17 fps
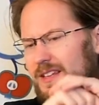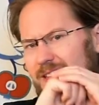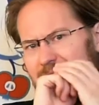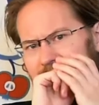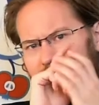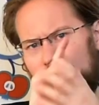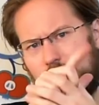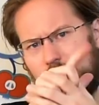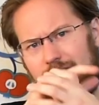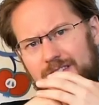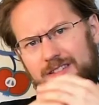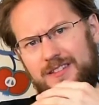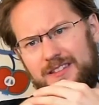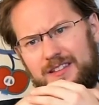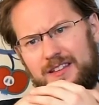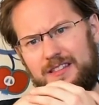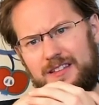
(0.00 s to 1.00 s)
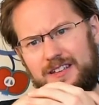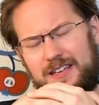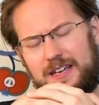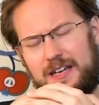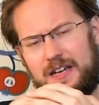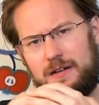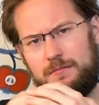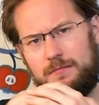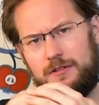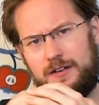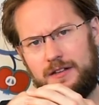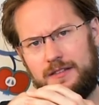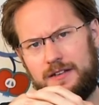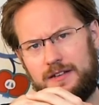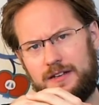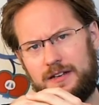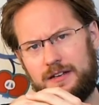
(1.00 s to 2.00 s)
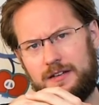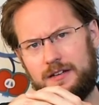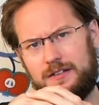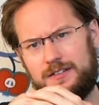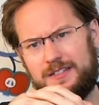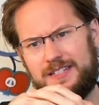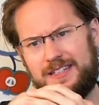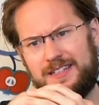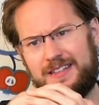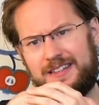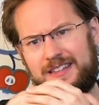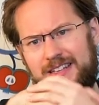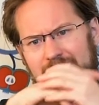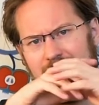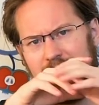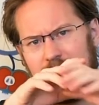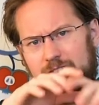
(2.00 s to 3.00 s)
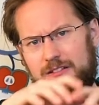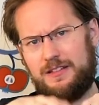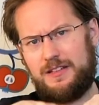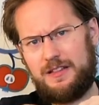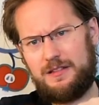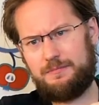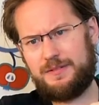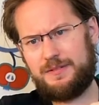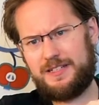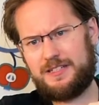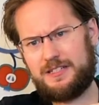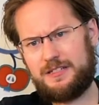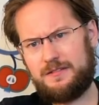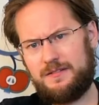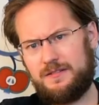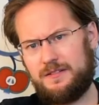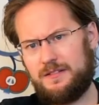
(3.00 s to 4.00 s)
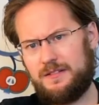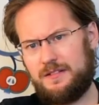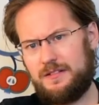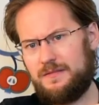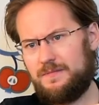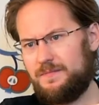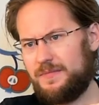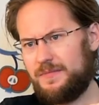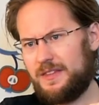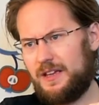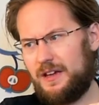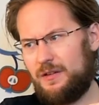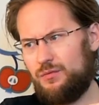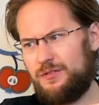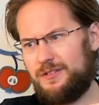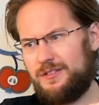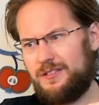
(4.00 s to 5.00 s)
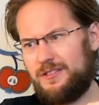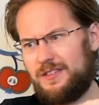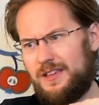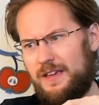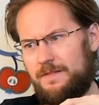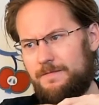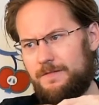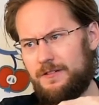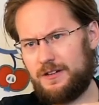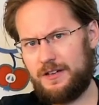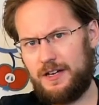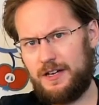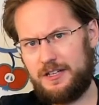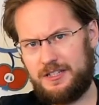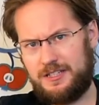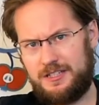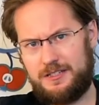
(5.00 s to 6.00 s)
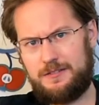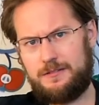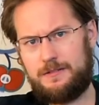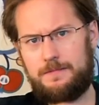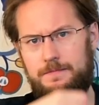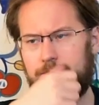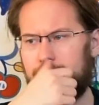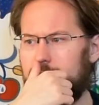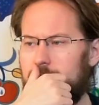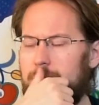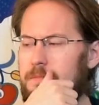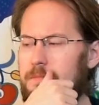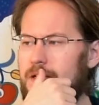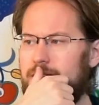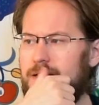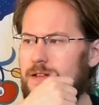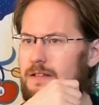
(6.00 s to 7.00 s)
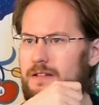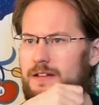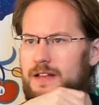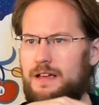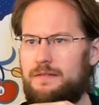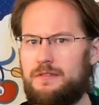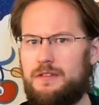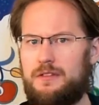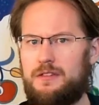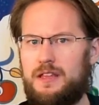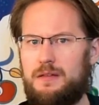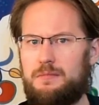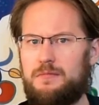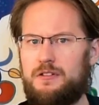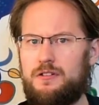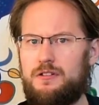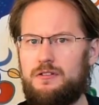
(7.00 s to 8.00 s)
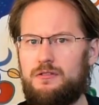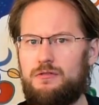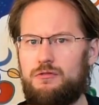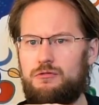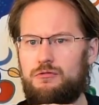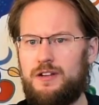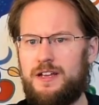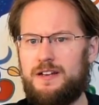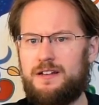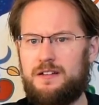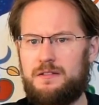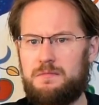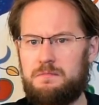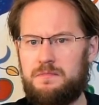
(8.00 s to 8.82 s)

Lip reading: there was this other camera that Nikon did that is a little bit, I wouldn't say forgotten, but it doesn't have the same cred